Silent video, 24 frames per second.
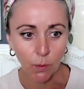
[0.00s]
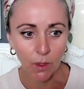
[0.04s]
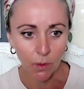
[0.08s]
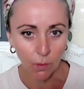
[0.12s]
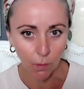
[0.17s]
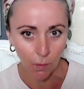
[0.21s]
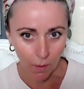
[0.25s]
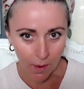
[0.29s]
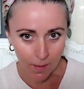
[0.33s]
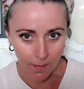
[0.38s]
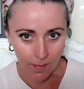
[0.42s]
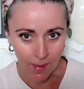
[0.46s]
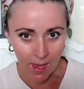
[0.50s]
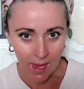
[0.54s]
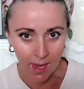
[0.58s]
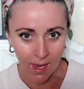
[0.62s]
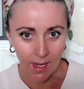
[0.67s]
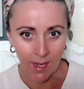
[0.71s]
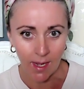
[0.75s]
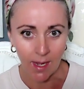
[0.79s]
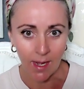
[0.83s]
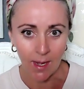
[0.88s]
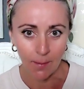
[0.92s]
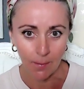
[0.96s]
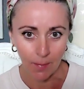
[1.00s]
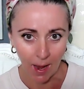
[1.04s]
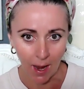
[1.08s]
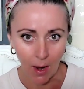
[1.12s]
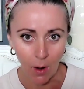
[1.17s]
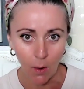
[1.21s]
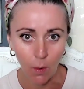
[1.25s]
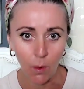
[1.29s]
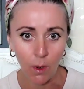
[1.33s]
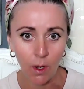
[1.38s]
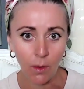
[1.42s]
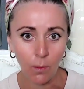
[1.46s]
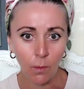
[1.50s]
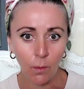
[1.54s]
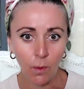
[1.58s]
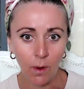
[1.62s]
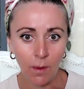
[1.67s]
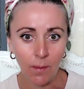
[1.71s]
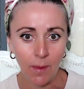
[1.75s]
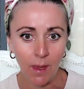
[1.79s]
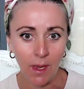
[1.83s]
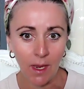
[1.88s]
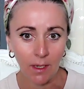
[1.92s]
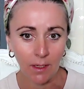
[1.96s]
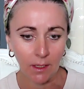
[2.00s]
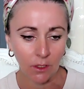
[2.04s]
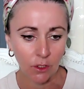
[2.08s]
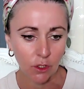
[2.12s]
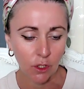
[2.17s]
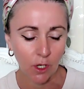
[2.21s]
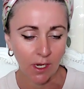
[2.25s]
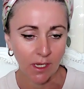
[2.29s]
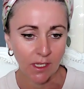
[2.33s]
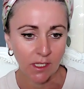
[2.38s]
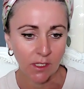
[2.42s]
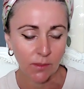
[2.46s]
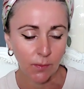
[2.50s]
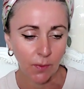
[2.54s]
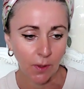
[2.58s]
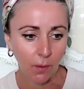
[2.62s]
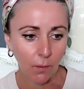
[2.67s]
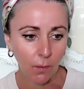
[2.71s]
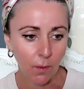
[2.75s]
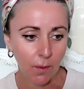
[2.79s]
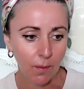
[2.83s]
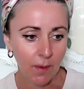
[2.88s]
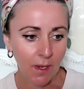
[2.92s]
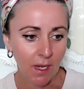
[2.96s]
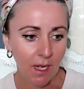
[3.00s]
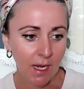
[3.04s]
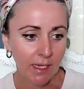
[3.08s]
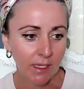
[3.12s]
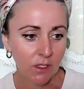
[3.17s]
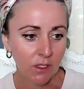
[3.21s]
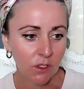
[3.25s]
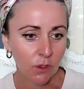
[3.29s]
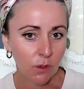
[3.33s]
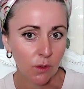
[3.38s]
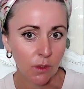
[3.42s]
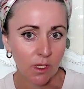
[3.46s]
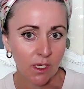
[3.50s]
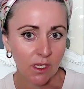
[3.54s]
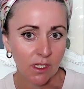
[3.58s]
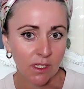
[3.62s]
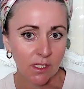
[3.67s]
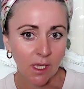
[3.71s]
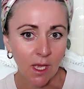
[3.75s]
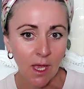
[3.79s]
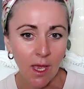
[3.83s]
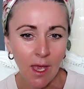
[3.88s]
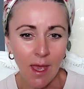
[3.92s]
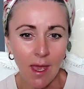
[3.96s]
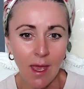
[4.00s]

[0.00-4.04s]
with women and empowering women and trying to bring women into this